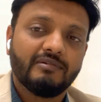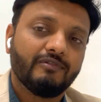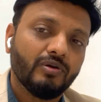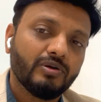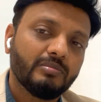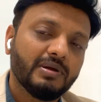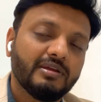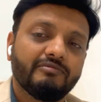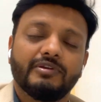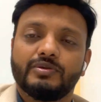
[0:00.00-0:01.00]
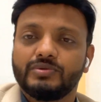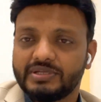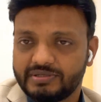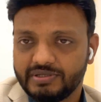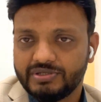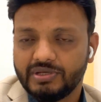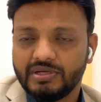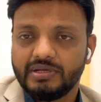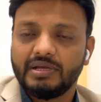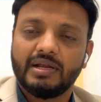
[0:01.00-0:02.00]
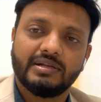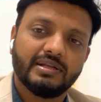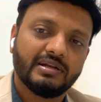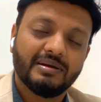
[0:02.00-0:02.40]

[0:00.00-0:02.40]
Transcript: followed by we do the surgery and then